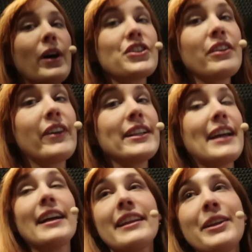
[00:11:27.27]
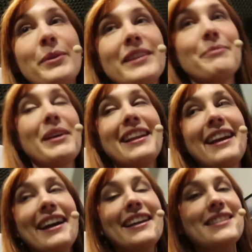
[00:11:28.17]
Watching Vitality with
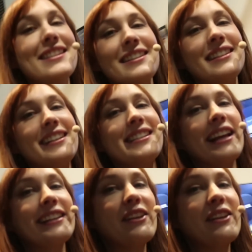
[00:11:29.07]
Maniac it's like